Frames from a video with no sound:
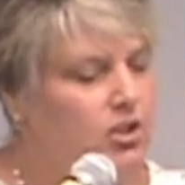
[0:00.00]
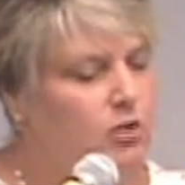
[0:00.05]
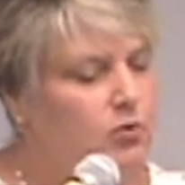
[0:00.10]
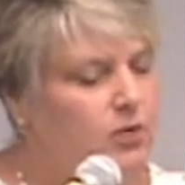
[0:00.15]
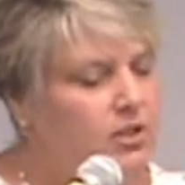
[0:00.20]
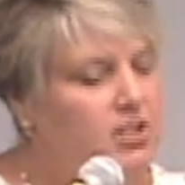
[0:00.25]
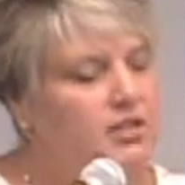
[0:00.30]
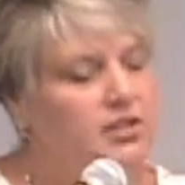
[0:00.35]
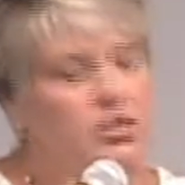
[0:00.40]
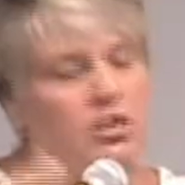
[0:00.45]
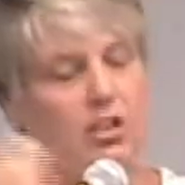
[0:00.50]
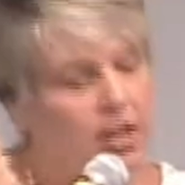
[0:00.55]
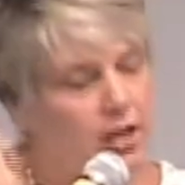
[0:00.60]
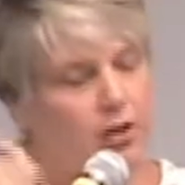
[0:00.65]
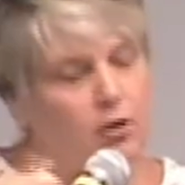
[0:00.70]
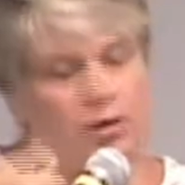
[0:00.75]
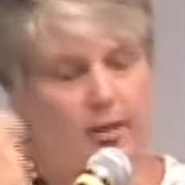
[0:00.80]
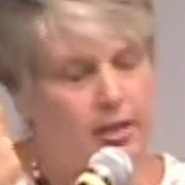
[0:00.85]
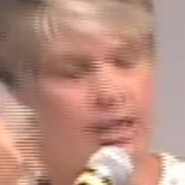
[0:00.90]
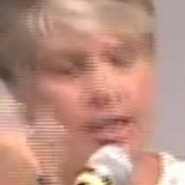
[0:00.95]
So we just
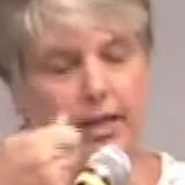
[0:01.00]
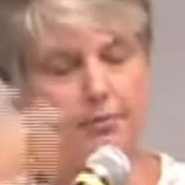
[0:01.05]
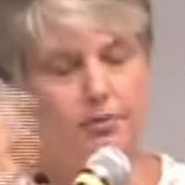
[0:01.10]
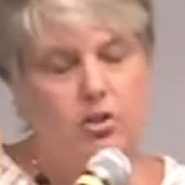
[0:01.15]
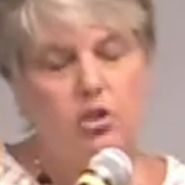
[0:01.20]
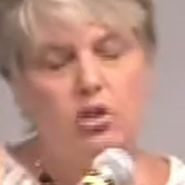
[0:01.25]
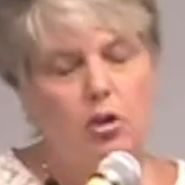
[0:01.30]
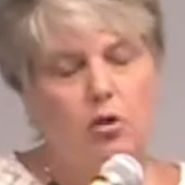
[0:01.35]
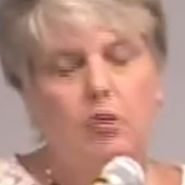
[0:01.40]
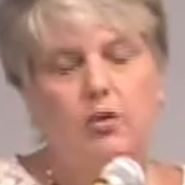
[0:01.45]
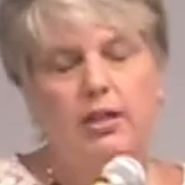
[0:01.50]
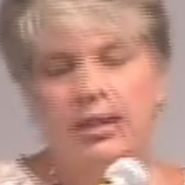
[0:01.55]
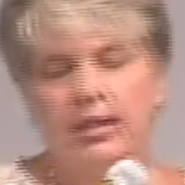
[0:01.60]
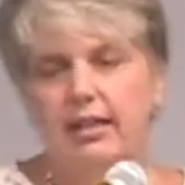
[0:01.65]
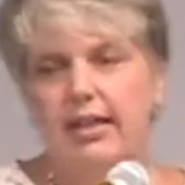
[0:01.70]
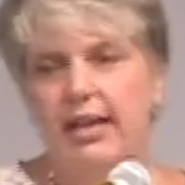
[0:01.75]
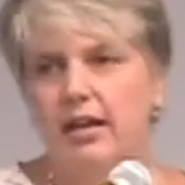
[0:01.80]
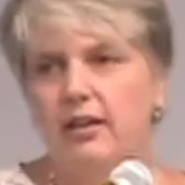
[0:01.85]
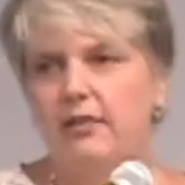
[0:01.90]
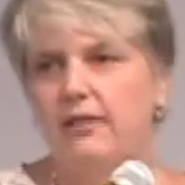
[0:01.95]
keep
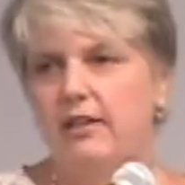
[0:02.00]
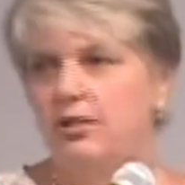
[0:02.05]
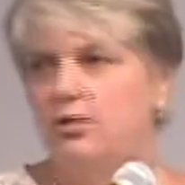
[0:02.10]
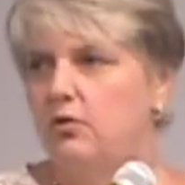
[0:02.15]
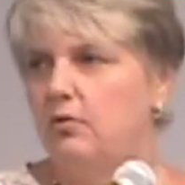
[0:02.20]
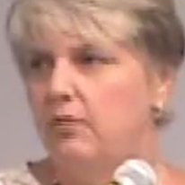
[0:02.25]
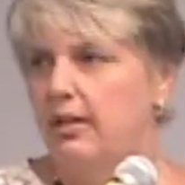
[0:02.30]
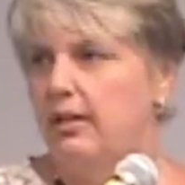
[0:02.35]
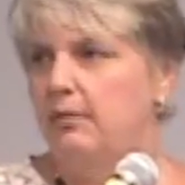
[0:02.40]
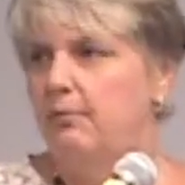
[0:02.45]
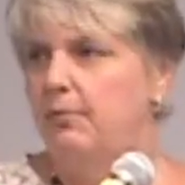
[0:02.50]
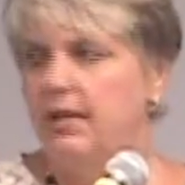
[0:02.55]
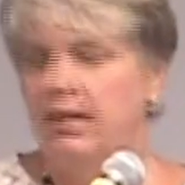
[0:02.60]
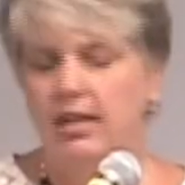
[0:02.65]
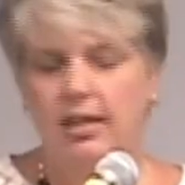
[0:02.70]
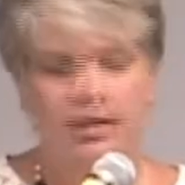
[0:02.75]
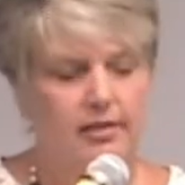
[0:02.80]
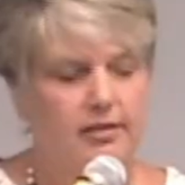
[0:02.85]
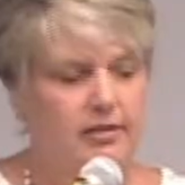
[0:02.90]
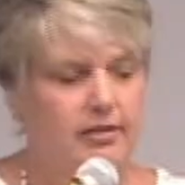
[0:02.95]
choking down these green
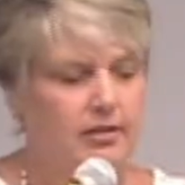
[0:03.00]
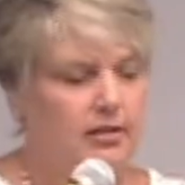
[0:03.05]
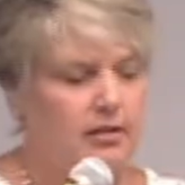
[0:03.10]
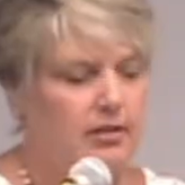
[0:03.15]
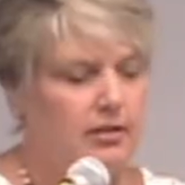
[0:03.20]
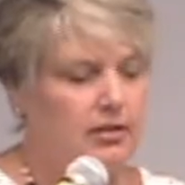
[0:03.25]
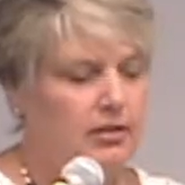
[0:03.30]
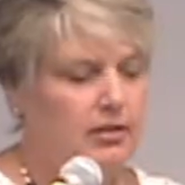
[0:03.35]
peas.